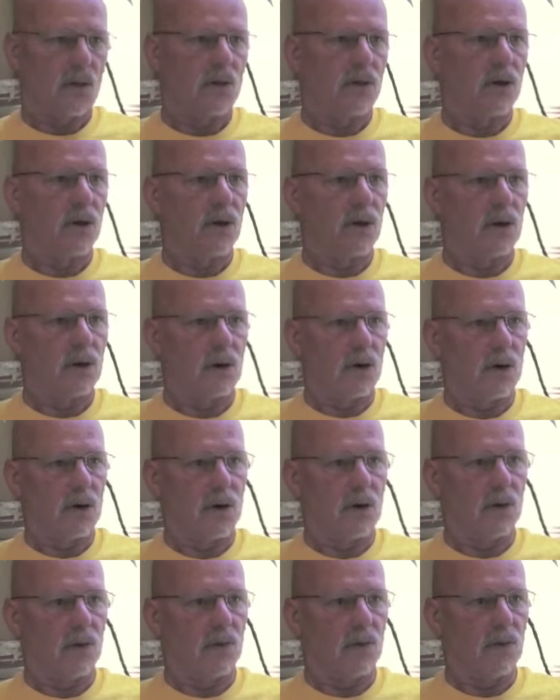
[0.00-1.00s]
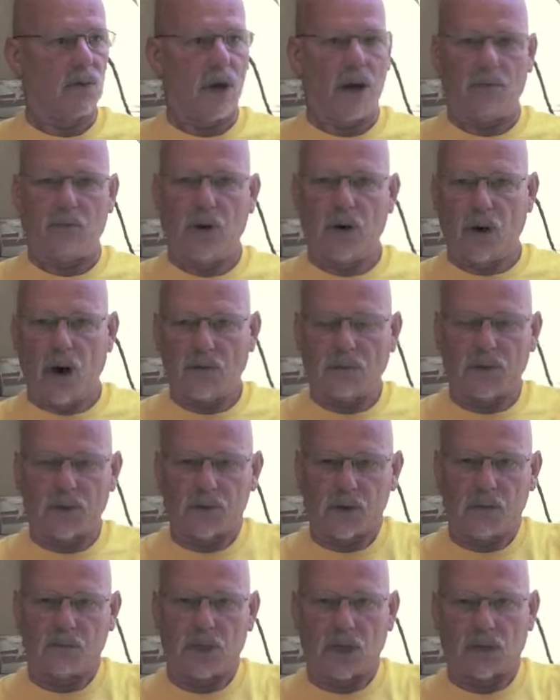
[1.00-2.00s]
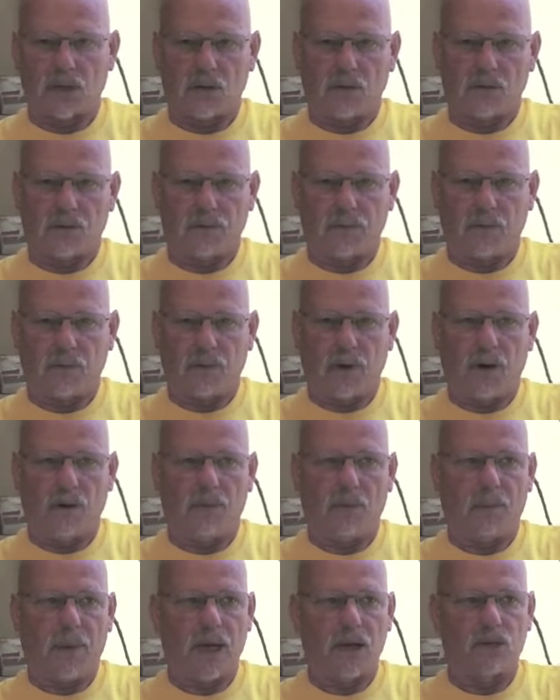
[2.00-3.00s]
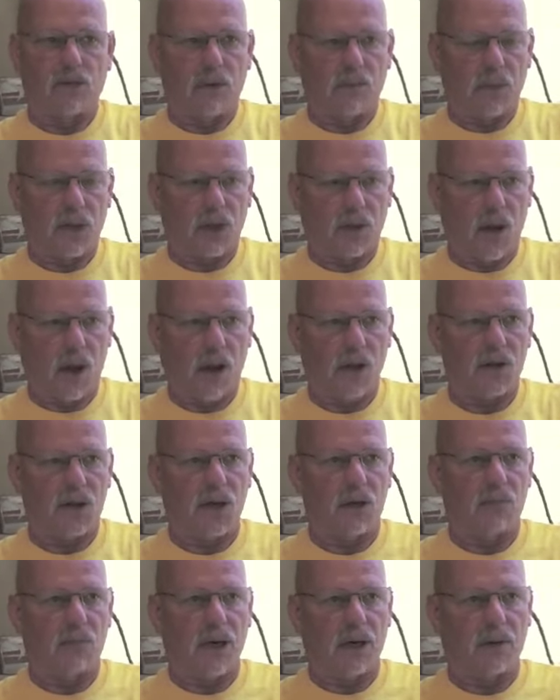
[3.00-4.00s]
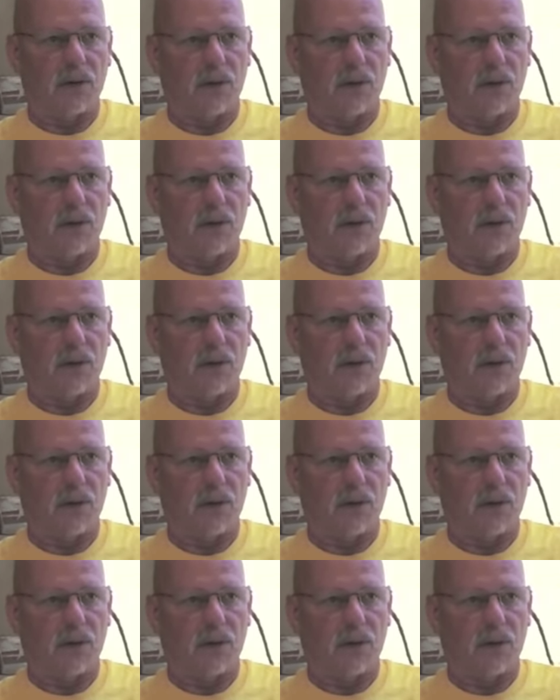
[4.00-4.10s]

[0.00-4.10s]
there, I went off the subject of patriot mythology, but